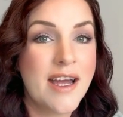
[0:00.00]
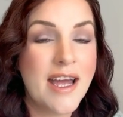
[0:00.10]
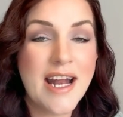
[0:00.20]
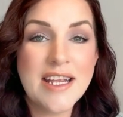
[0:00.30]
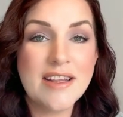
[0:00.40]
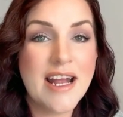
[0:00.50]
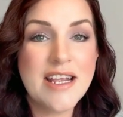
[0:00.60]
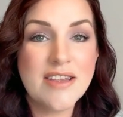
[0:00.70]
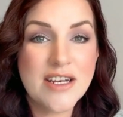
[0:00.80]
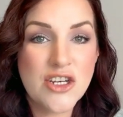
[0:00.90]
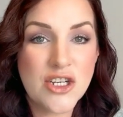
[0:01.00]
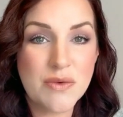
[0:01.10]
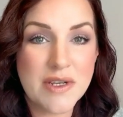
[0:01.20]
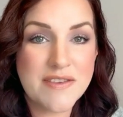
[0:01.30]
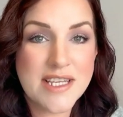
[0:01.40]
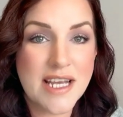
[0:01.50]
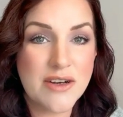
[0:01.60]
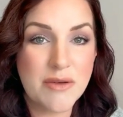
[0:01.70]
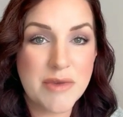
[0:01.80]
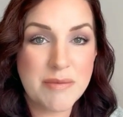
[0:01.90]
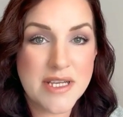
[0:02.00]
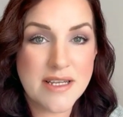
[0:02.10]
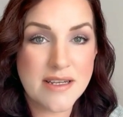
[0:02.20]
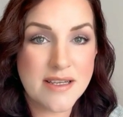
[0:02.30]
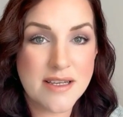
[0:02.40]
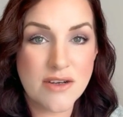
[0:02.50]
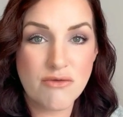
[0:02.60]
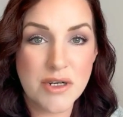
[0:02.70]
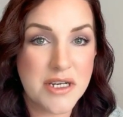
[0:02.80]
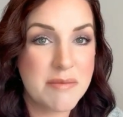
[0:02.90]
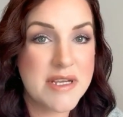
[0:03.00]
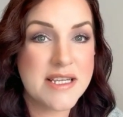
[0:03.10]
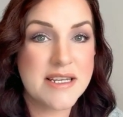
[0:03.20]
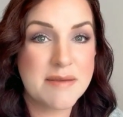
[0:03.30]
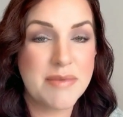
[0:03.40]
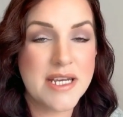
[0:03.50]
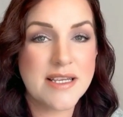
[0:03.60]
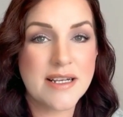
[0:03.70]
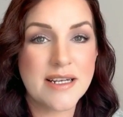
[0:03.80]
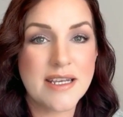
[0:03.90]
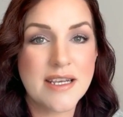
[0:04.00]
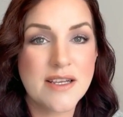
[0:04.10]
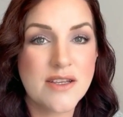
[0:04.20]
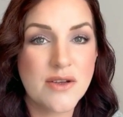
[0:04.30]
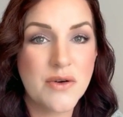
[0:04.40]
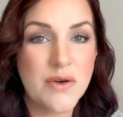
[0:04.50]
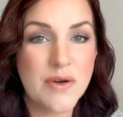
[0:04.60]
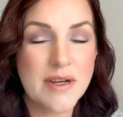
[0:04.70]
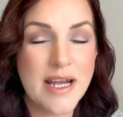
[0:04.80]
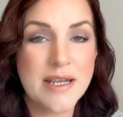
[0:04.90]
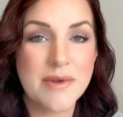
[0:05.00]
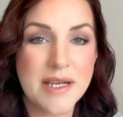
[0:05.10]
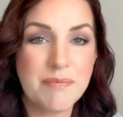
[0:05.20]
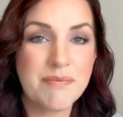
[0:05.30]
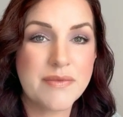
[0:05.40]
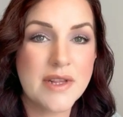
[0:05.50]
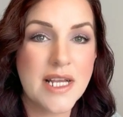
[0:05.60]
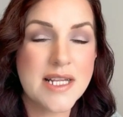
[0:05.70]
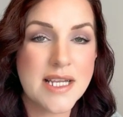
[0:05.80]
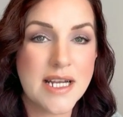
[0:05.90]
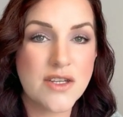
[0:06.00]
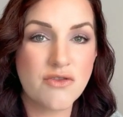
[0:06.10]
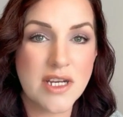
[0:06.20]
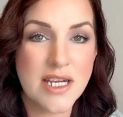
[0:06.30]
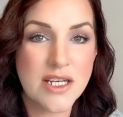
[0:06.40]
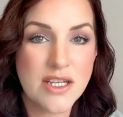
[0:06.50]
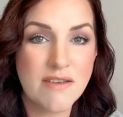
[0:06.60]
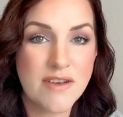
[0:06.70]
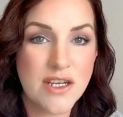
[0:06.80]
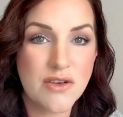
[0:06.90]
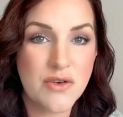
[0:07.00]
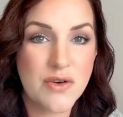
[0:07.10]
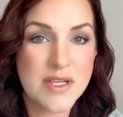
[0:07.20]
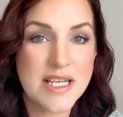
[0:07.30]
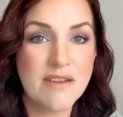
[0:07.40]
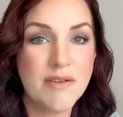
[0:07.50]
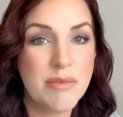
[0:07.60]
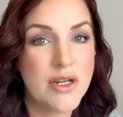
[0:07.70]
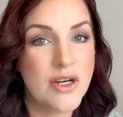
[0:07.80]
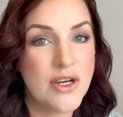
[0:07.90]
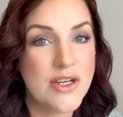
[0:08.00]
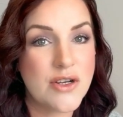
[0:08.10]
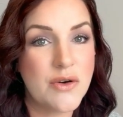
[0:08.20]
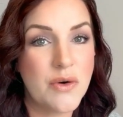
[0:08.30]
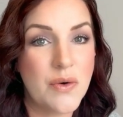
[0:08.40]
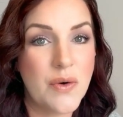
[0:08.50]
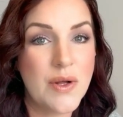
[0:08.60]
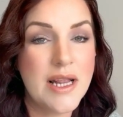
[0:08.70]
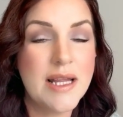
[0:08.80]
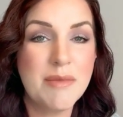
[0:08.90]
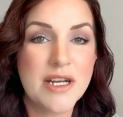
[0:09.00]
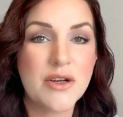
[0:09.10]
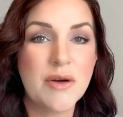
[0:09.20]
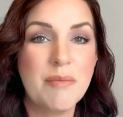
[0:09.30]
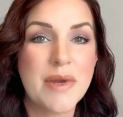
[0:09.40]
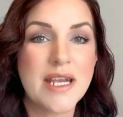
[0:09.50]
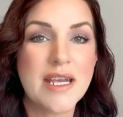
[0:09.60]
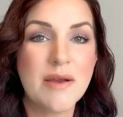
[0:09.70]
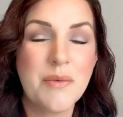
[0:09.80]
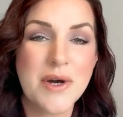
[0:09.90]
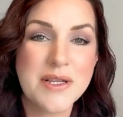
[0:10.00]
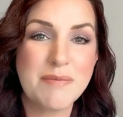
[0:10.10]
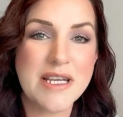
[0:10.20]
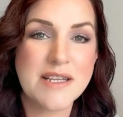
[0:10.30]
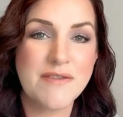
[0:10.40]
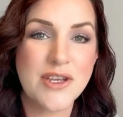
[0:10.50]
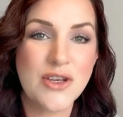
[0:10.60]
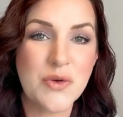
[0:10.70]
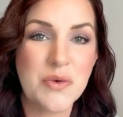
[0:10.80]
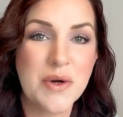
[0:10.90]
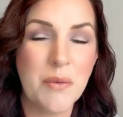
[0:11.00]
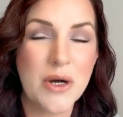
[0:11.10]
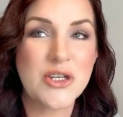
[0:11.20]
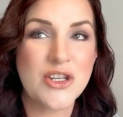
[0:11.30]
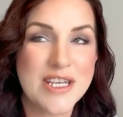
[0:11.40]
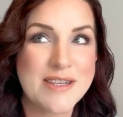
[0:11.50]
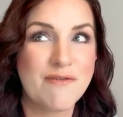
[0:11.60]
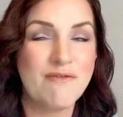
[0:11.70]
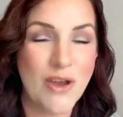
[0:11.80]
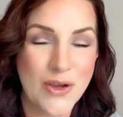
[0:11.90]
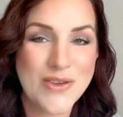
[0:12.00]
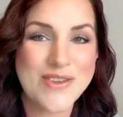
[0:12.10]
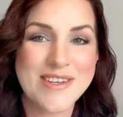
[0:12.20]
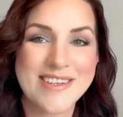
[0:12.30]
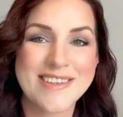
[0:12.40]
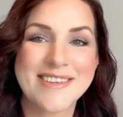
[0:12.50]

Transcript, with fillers: any anything to do with setting up your business and running your business basically so anyway let's get straight into the video self-employed or limited company what's best for you watch this first